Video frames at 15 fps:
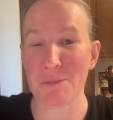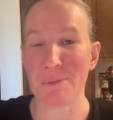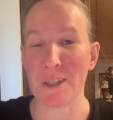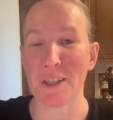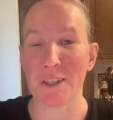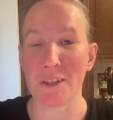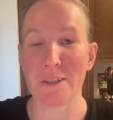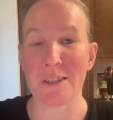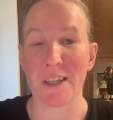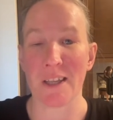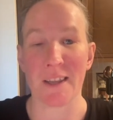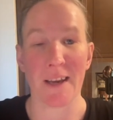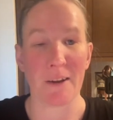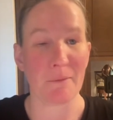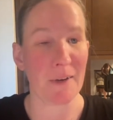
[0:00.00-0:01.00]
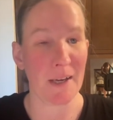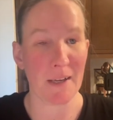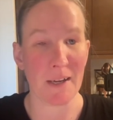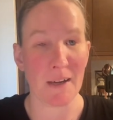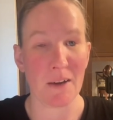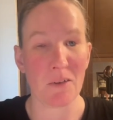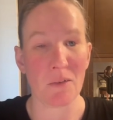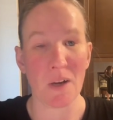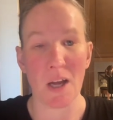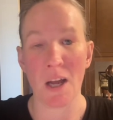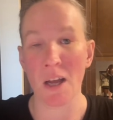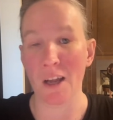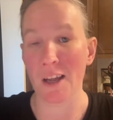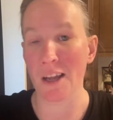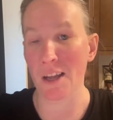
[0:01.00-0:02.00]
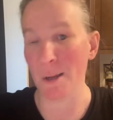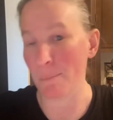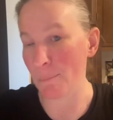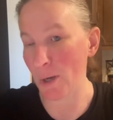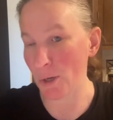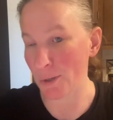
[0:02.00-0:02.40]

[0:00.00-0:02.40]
We can all say that right now.